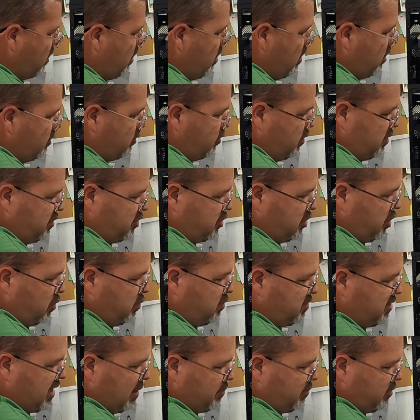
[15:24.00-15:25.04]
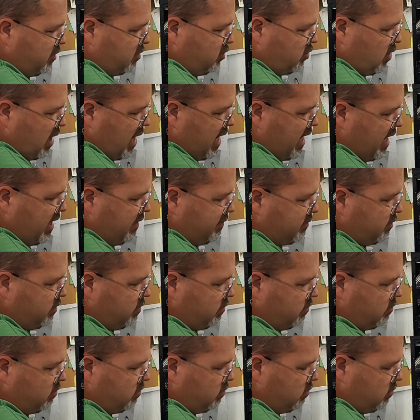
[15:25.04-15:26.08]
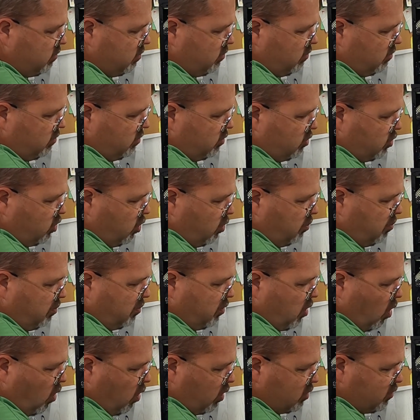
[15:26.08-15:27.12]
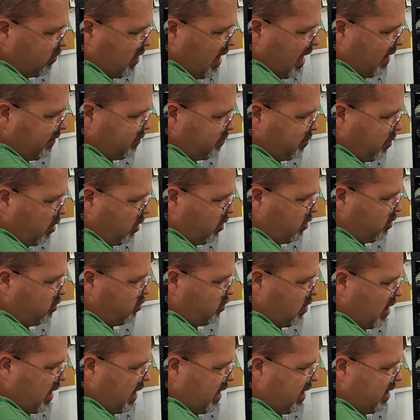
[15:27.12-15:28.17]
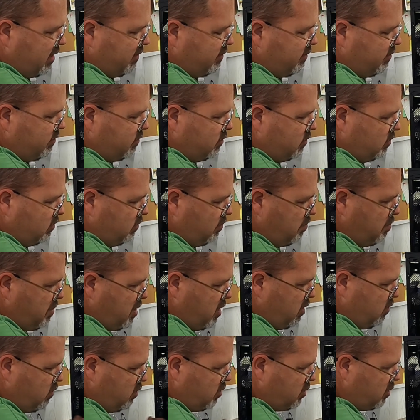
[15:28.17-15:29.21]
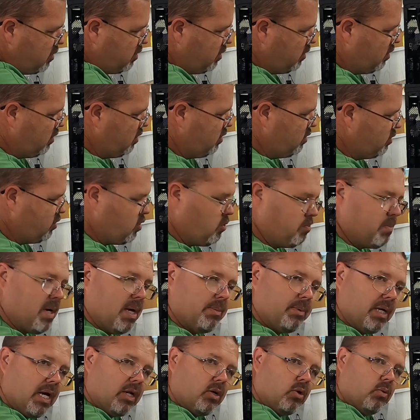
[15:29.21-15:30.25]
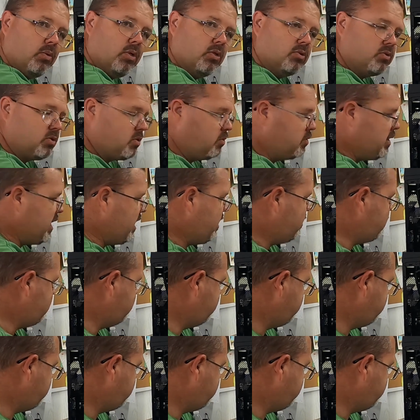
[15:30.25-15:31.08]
So it's 2 separate drives, 2 hard drives per drive, mirrored, so maybe I don't lose no data.